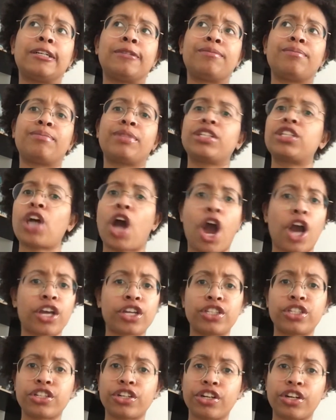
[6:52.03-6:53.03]
be talking
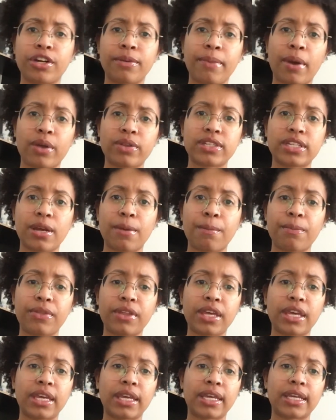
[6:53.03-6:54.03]
to her about
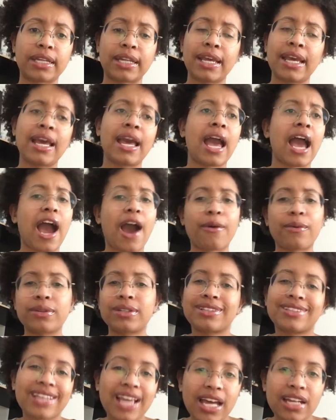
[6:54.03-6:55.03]
something, and I
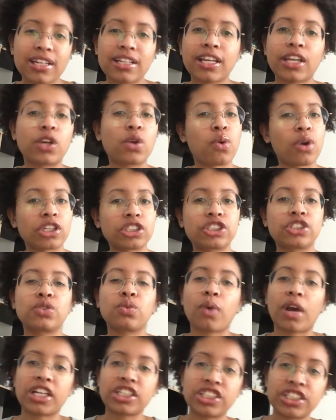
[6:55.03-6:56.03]
would kind of like question
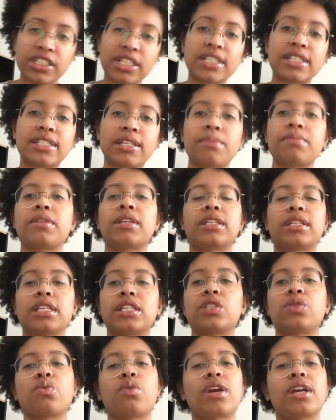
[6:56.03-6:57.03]
why she did something
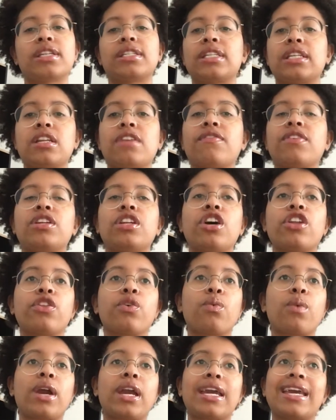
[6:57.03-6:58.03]
this way instead of another
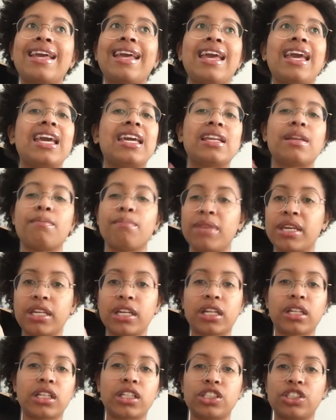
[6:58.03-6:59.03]
way, and
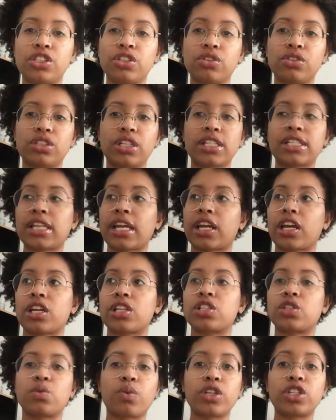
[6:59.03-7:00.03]
immediately it's like a
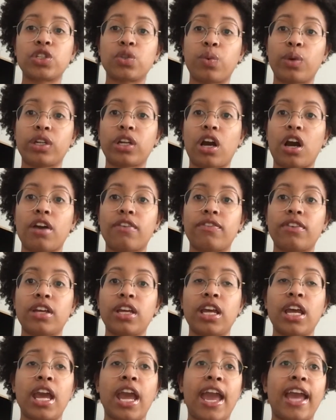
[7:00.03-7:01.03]
switch went off,
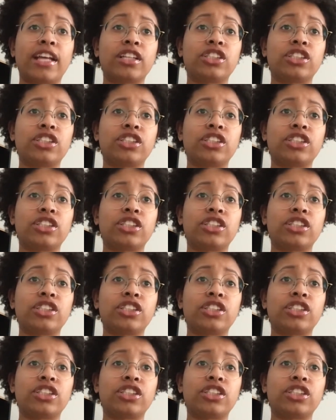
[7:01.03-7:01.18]
and